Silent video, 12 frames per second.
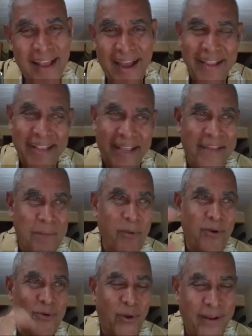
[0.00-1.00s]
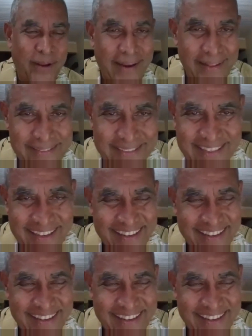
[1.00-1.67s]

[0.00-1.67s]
I can keep on talking like this.